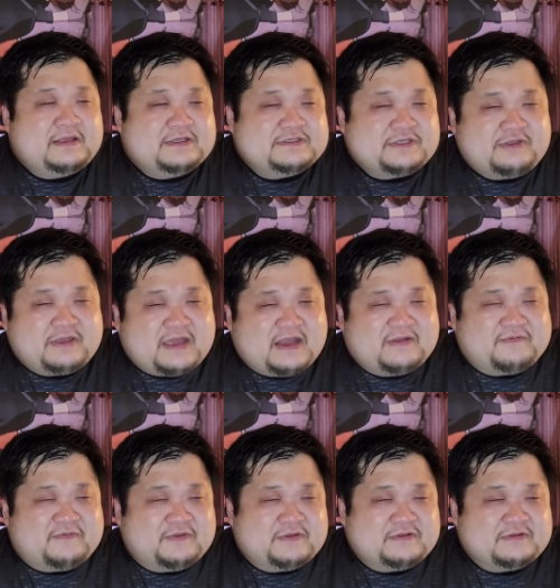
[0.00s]
So you kind of
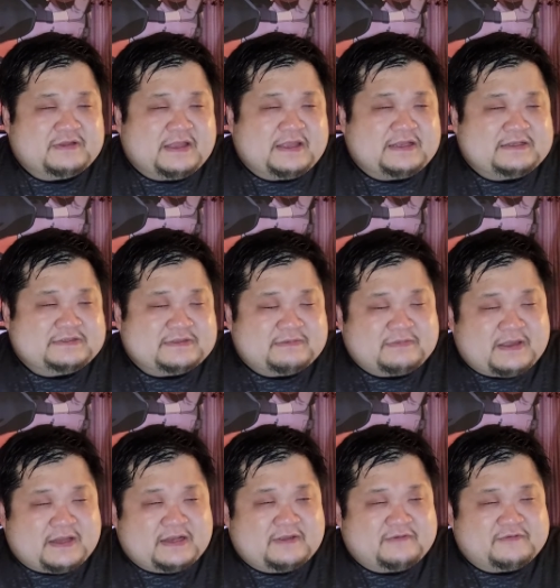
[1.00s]
feel like some
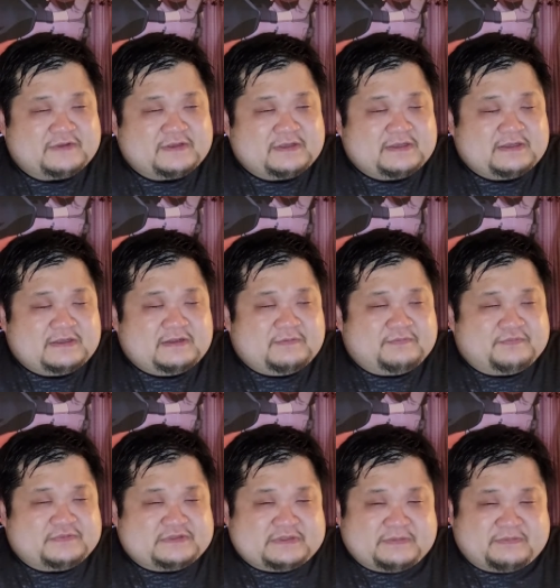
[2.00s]
kind of
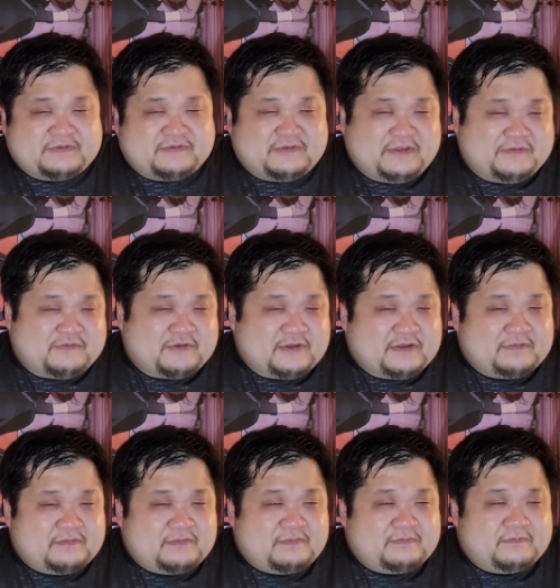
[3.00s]
sympathy for
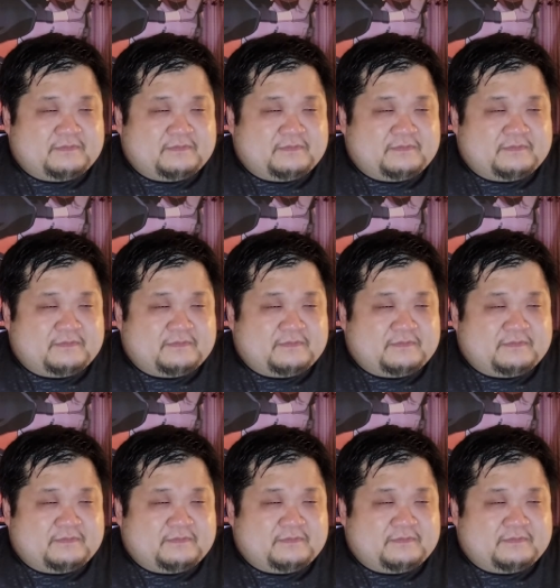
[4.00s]
him.